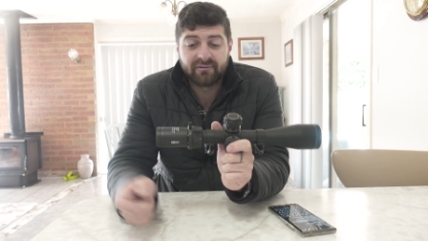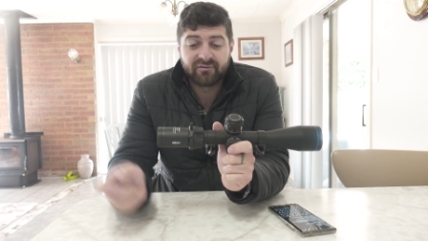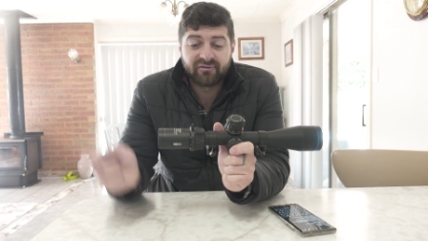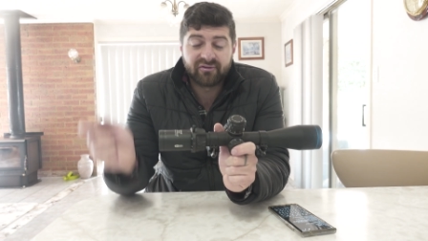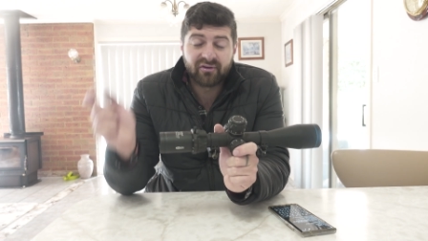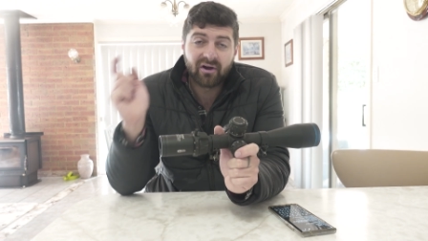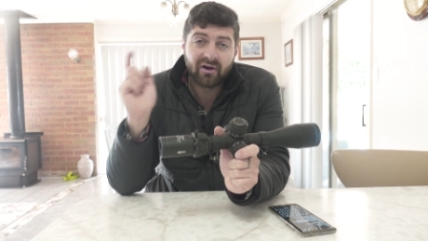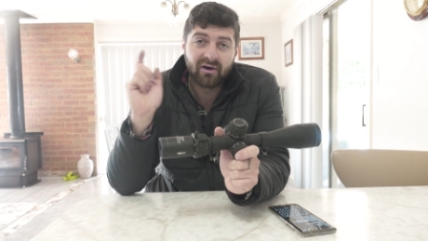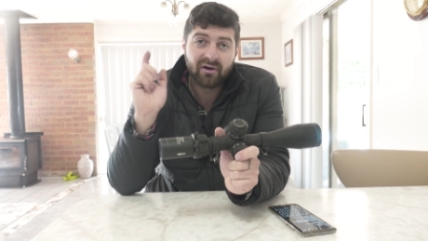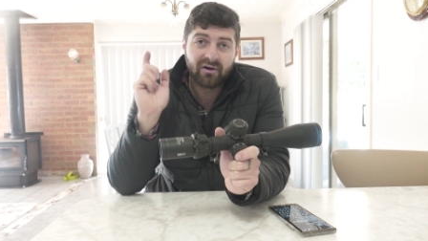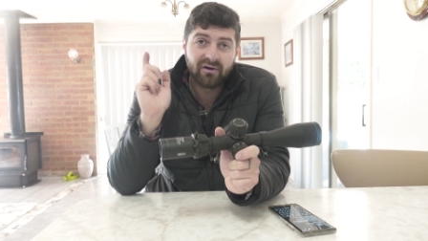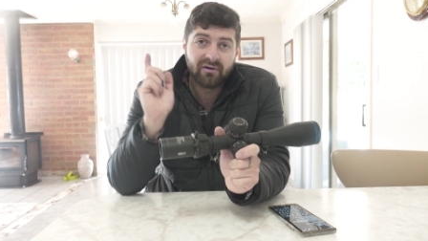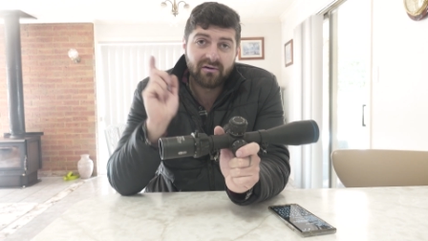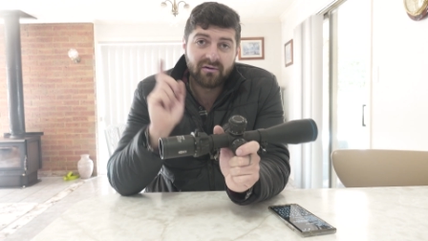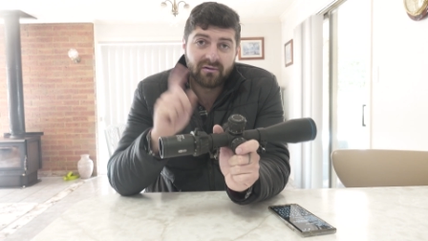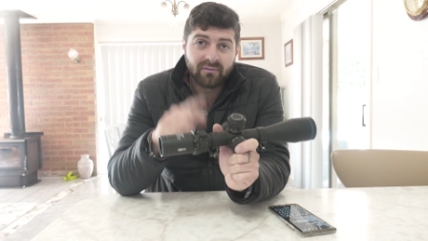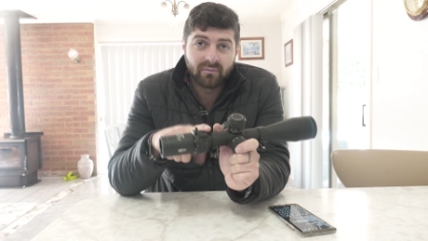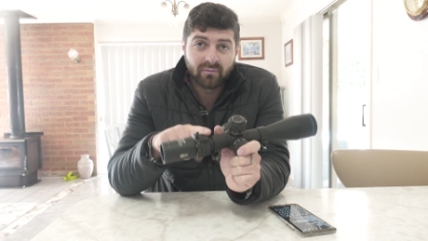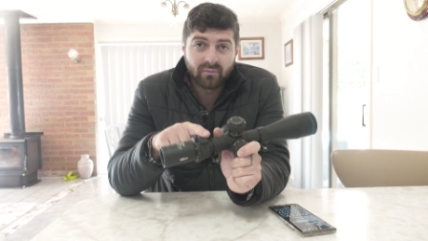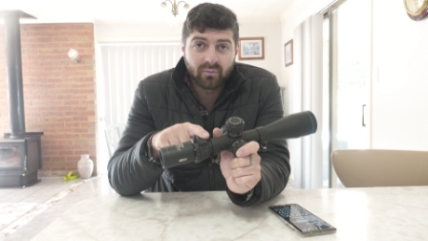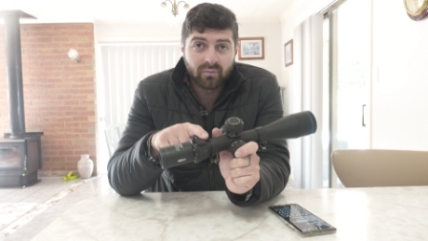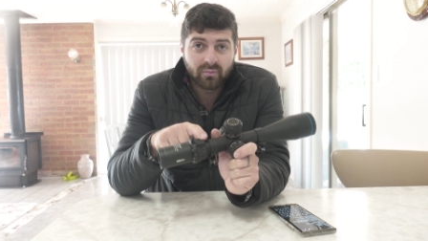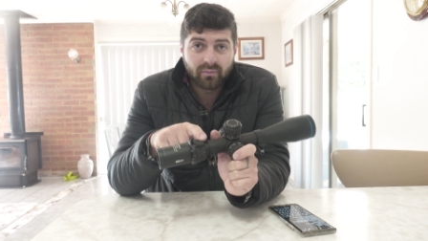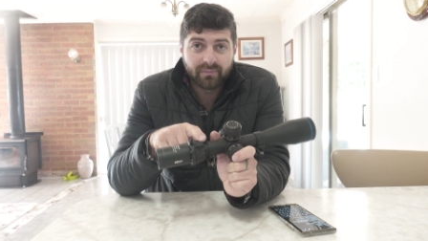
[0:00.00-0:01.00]
So
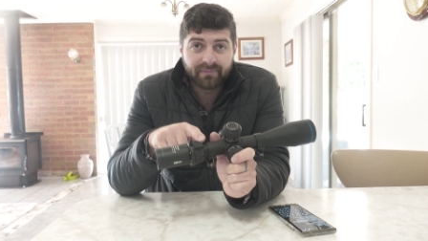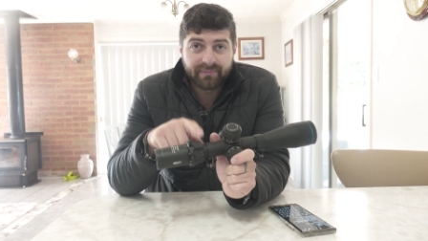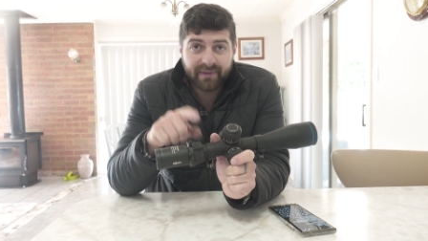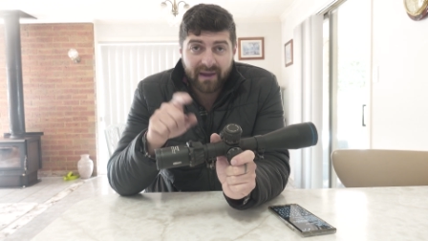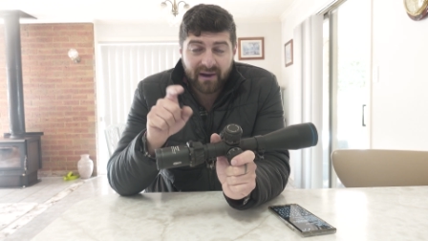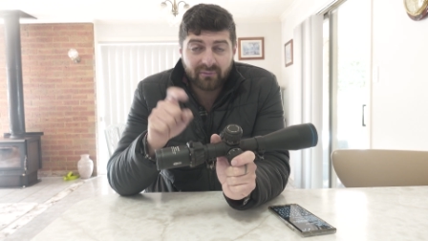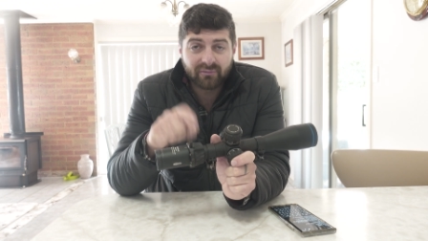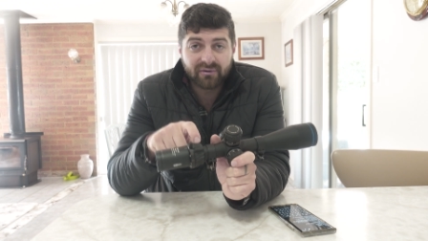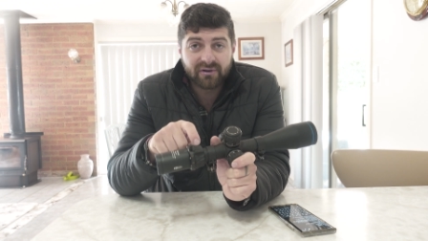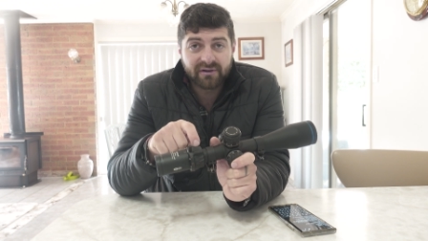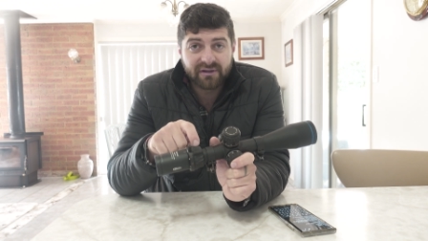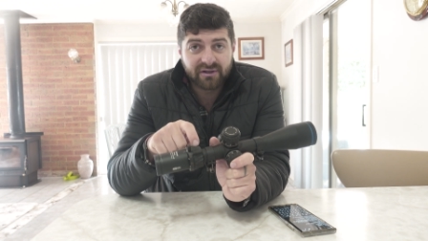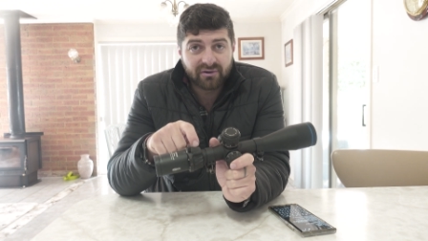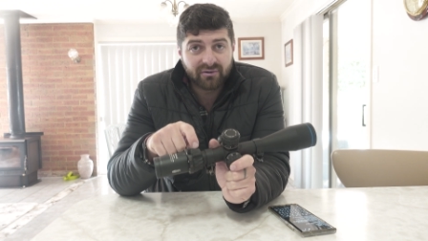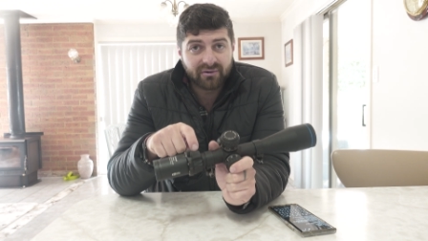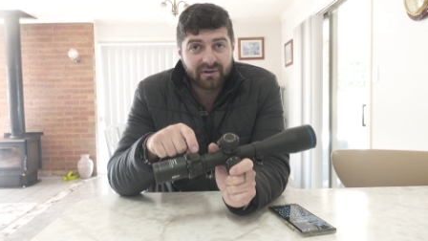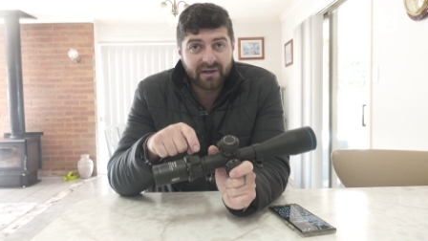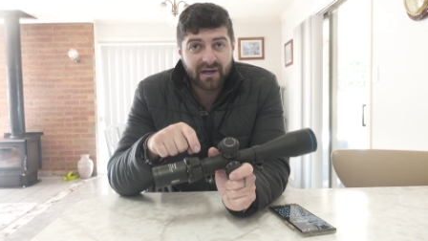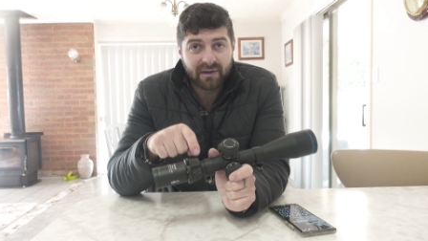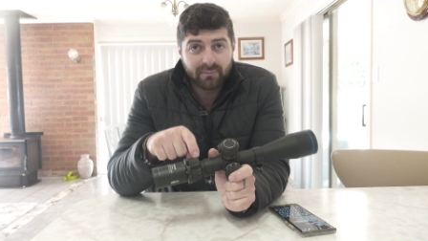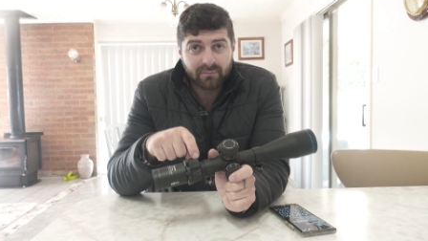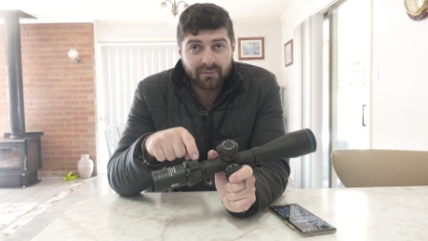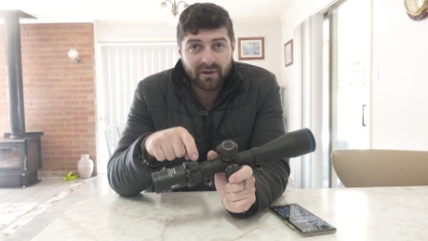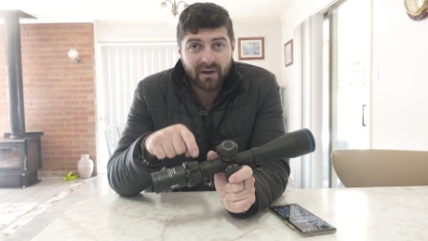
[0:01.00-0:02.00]
that really good
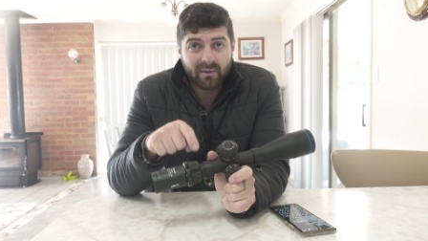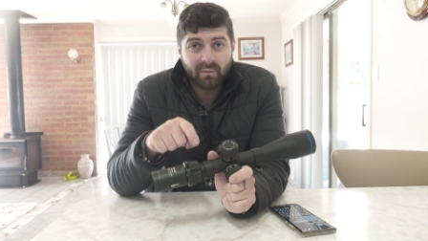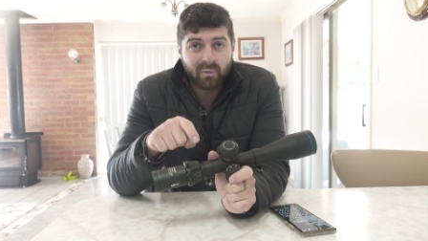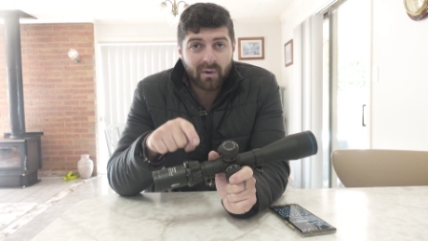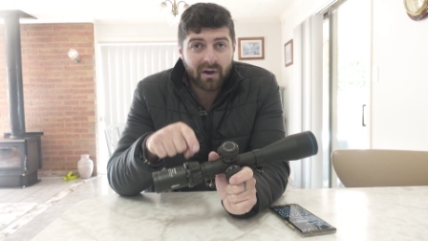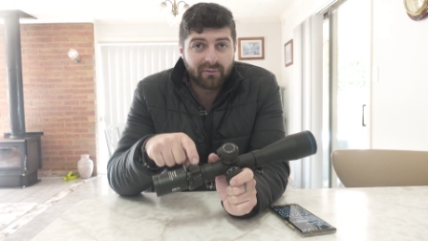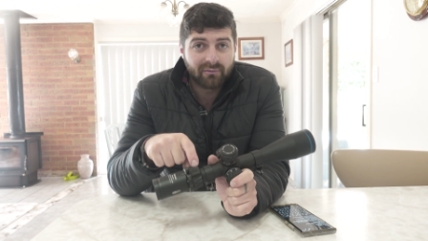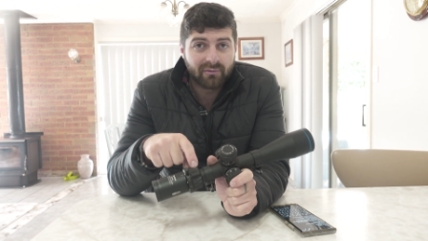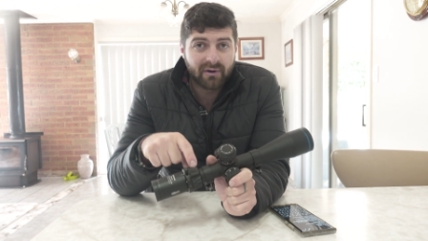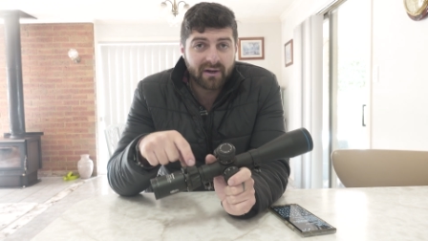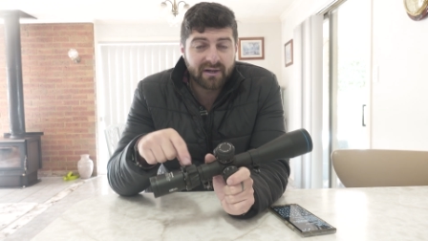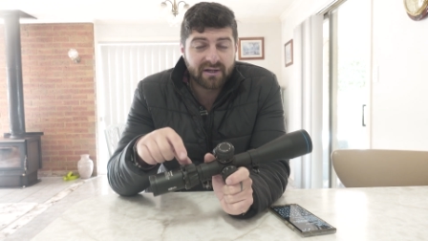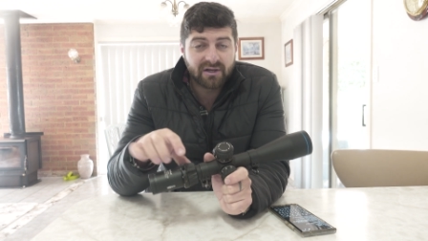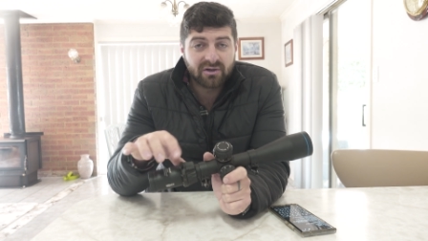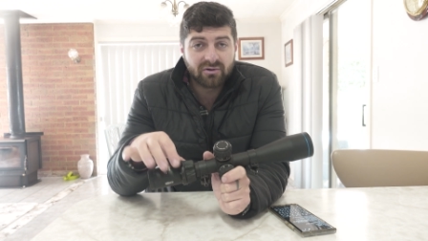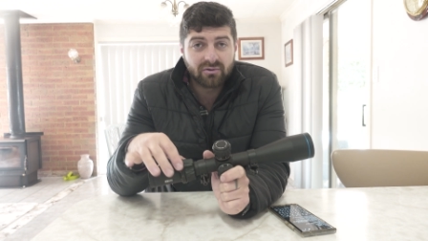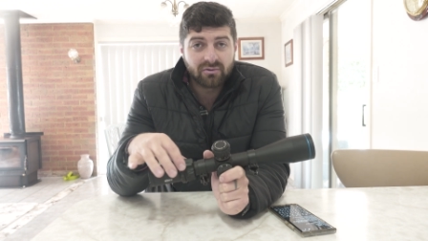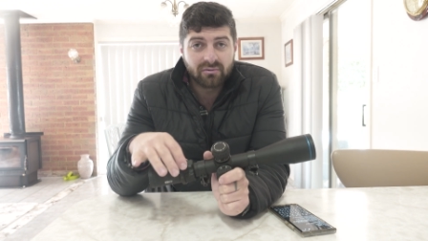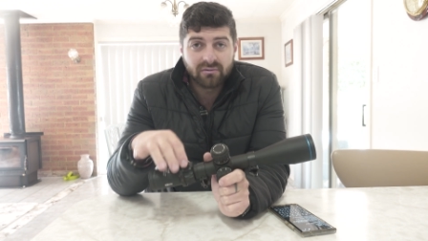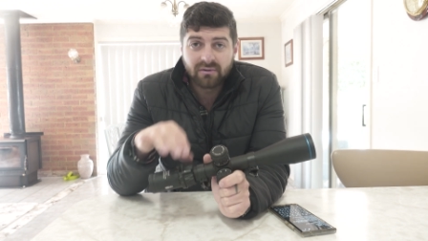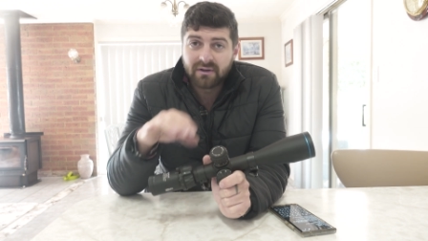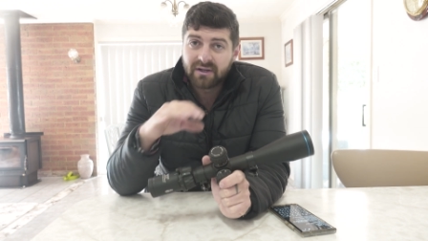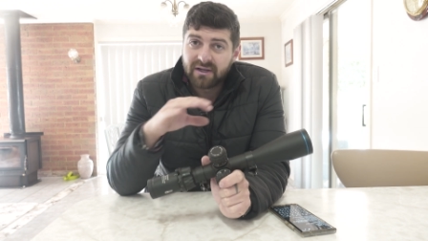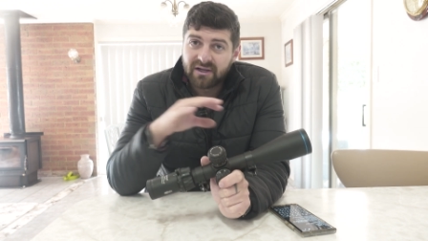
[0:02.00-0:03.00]
MRAD1
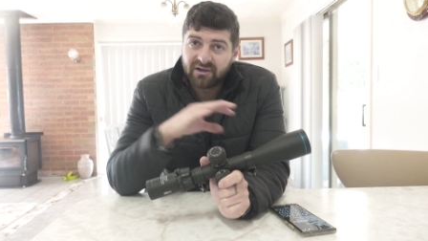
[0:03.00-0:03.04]
reticle